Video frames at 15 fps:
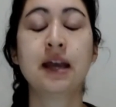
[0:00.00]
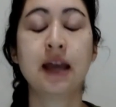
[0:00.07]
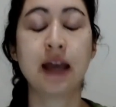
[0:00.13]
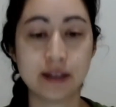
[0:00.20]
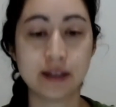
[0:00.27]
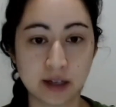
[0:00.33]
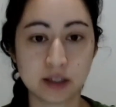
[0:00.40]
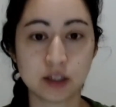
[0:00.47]

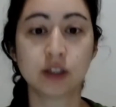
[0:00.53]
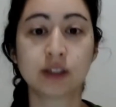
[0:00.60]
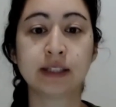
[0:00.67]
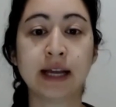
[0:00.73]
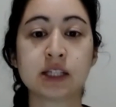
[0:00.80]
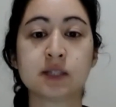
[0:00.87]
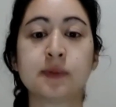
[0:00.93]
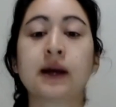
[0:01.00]
and then I
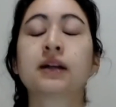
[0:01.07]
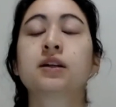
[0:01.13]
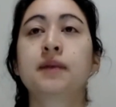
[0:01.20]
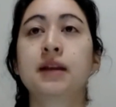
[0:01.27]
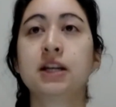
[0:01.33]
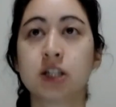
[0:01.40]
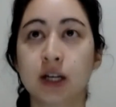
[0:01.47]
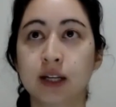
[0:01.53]
glance back to
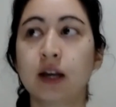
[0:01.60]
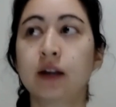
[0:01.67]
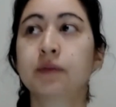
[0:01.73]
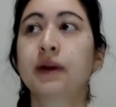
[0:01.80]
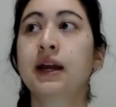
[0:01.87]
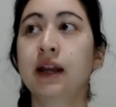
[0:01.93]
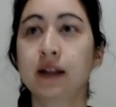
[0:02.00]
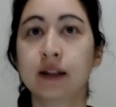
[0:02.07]
make sure I got it
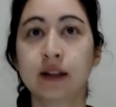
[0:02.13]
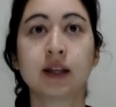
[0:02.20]
right, and I